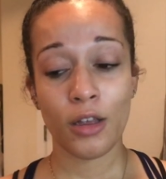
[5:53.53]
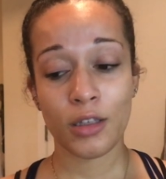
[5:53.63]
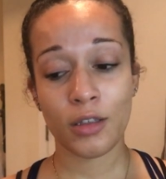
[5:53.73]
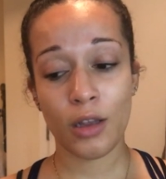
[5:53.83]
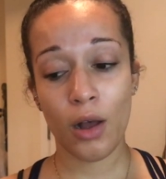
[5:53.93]

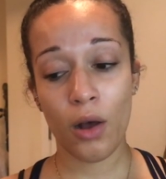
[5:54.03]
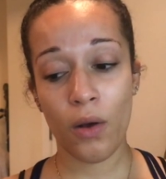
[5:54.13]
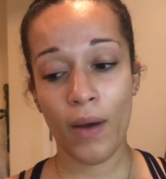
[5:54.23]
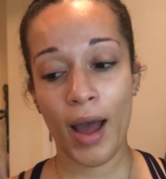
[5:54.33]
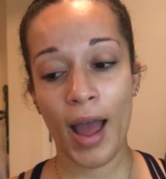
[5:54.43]

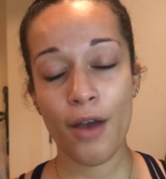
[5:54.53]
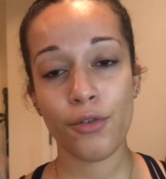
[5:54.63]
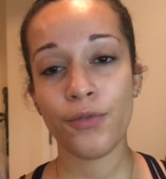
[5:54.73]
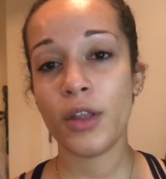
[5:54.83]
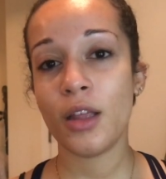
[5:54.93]
So I have
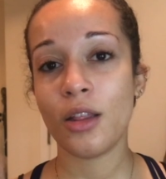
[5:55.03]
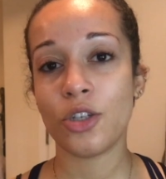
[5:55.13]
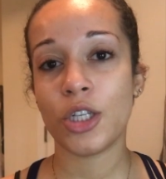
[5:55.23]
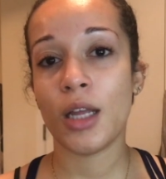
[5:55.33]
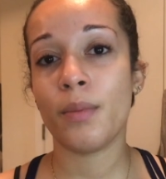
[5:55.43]
a feeling the
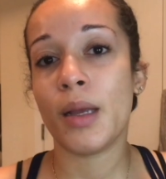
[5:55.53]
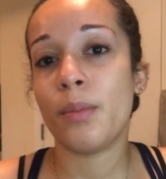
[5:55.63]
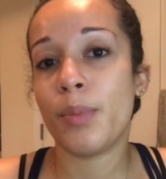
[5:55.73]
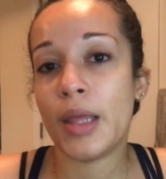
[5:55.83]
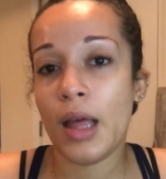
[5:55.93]
shade
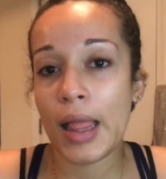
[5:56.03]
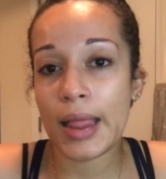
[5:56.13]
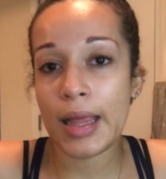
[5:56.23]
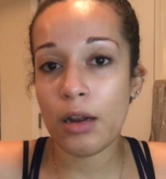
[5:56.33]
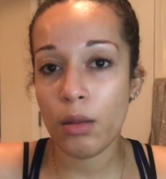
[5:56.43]
might be a
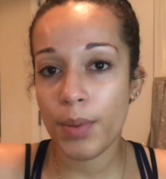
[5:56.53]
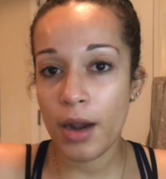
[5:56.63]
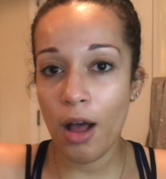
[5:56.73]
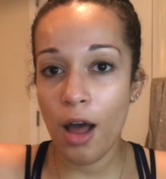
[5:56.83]
little bit